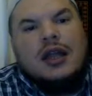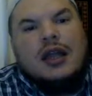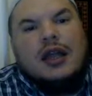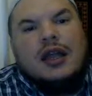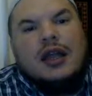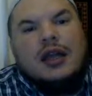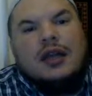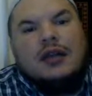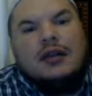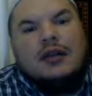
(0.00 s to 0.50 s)

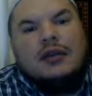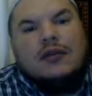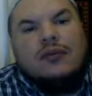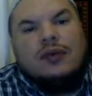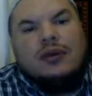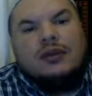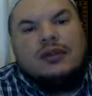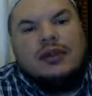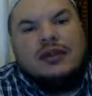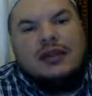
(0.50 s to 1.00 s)
and
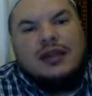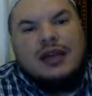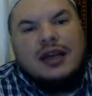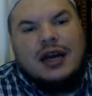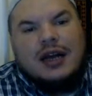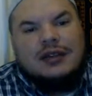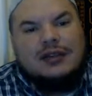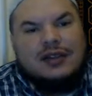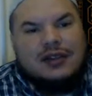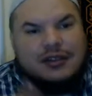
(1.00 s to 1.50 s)
within the
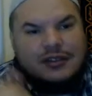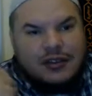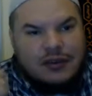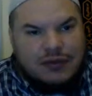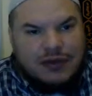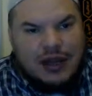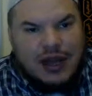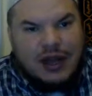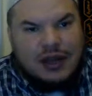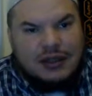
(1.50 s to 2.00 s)
context
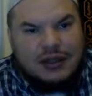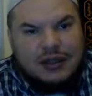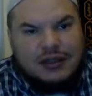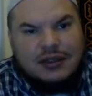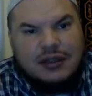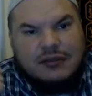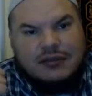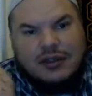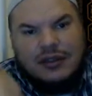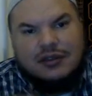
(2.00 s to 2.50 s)
of
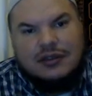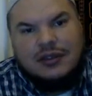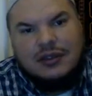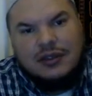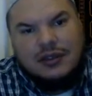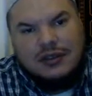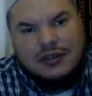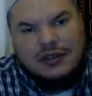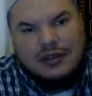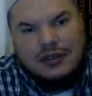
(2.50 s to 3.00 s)
cognitive
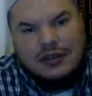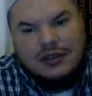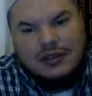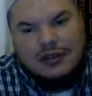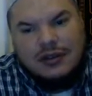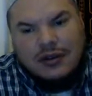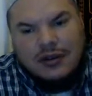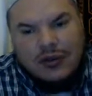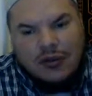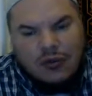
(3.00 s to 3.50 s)
dissonance,
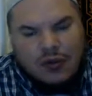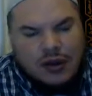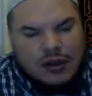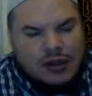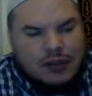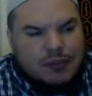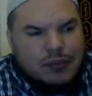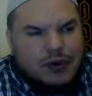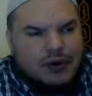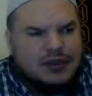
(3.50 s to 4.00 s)
where
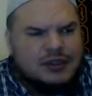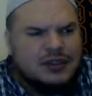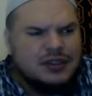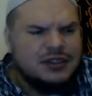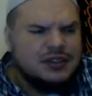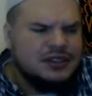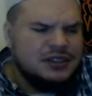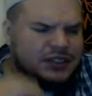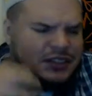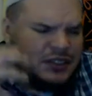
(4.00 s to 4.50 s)
the person
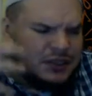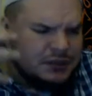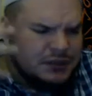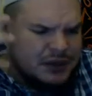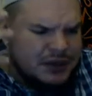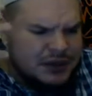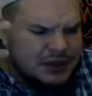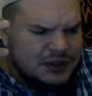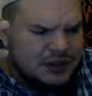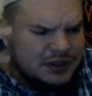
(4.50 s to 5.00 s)
is
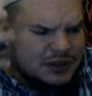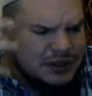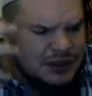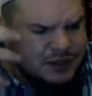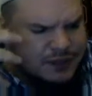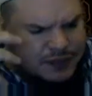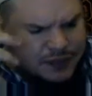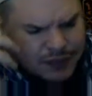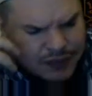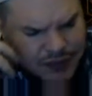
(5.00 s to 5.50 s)

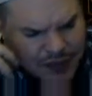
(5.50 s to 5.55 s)
experiencing